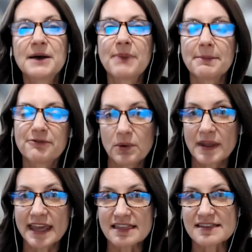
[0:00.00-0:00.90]
But before
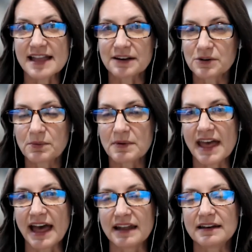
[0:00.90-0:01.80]
we get started with
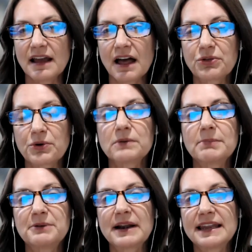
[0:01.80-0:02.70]
that, I thought it would
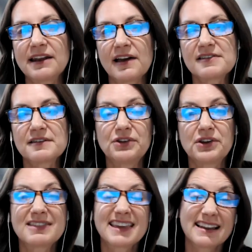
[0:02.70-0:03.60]
be really nice if you
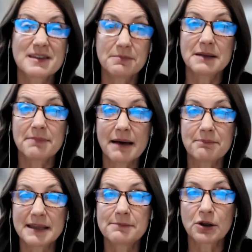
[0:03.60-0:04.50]
could tell us a bit
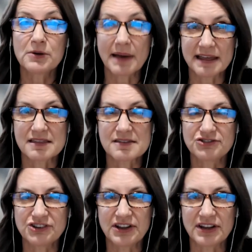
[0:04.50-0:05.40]
about Big Blue Button's
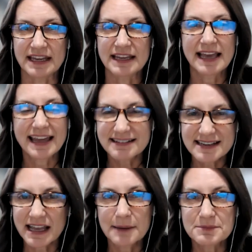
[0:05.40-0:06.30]
journey. How did
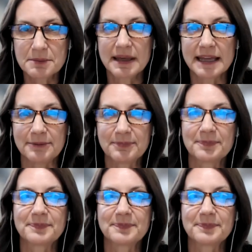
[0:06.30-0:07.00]
it come to be?